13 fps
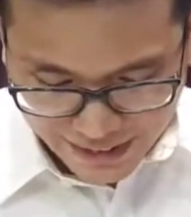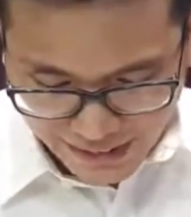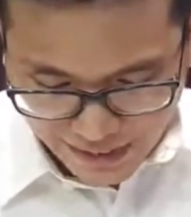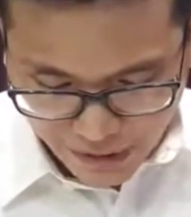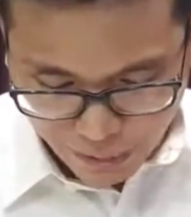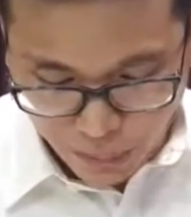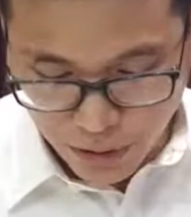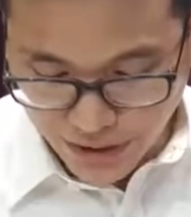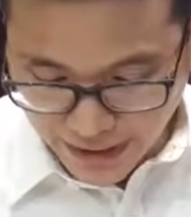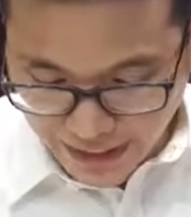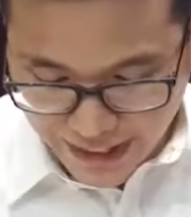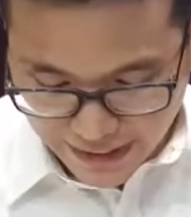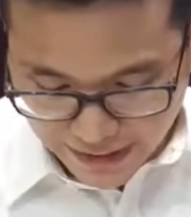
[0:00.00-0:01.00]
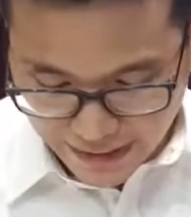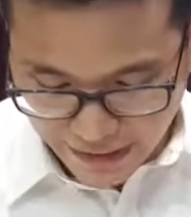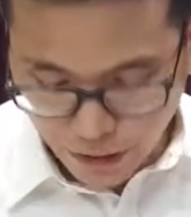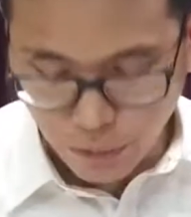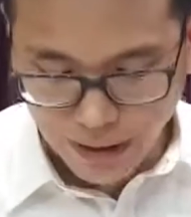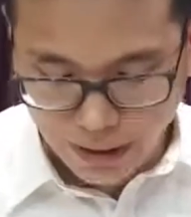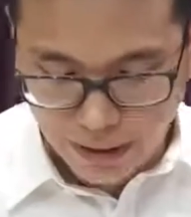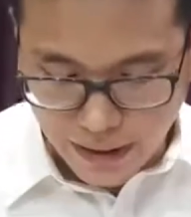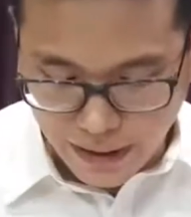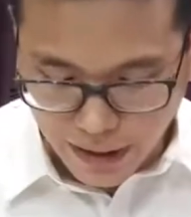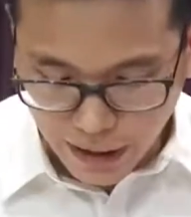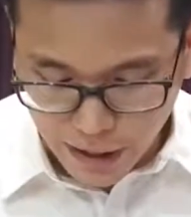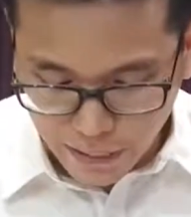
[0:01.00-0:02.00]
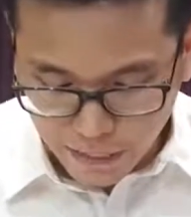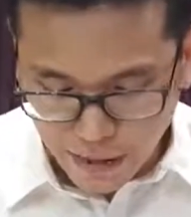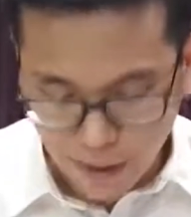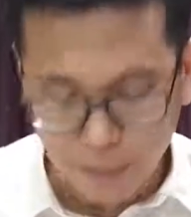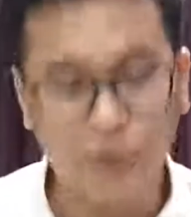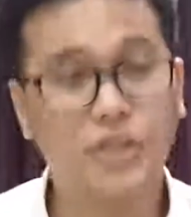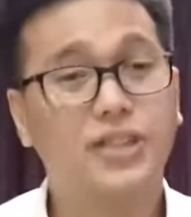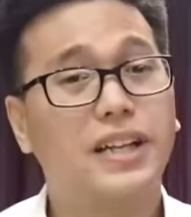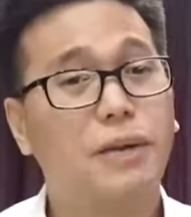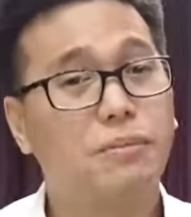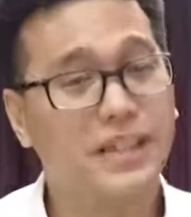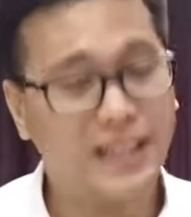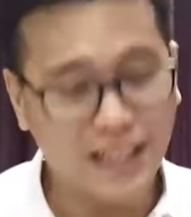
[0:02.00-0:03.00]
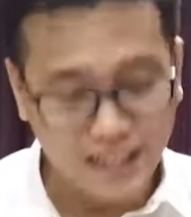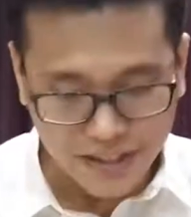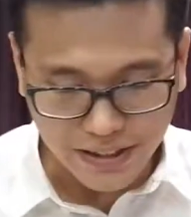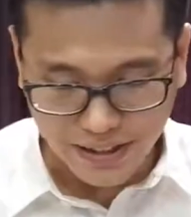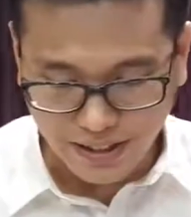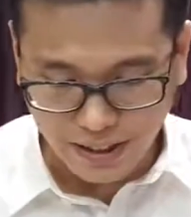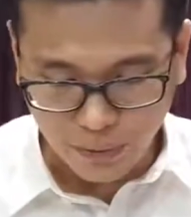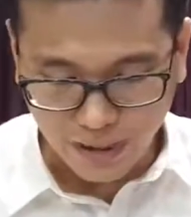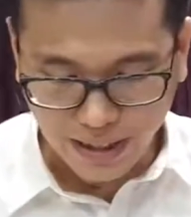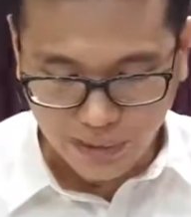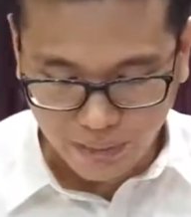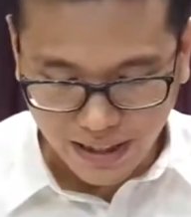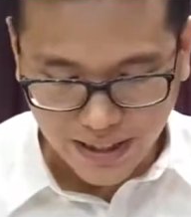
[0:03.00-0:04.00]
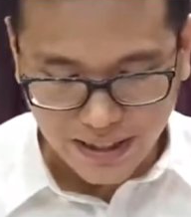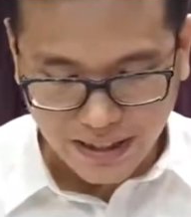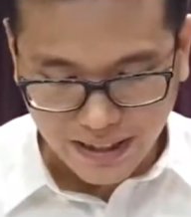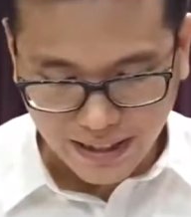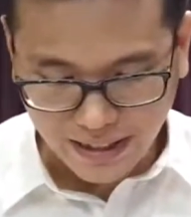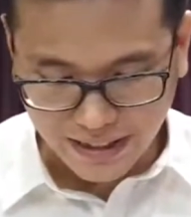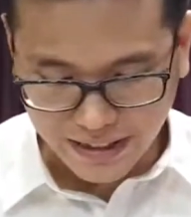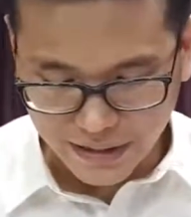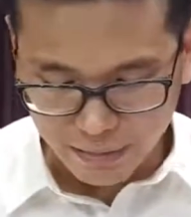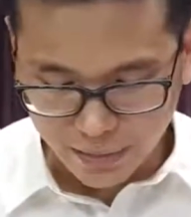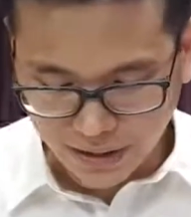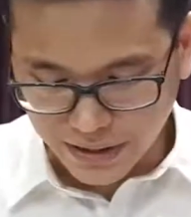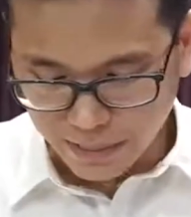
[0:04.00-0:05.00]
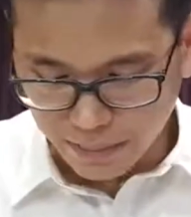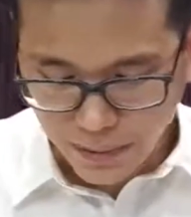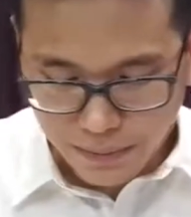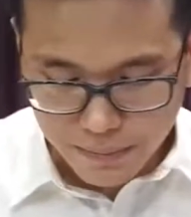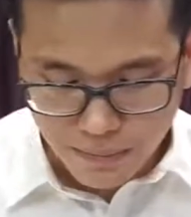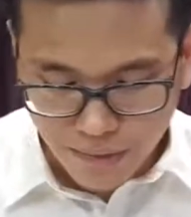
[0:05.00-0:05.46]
number eight, ah, well, um, a personal application that we can make in this principle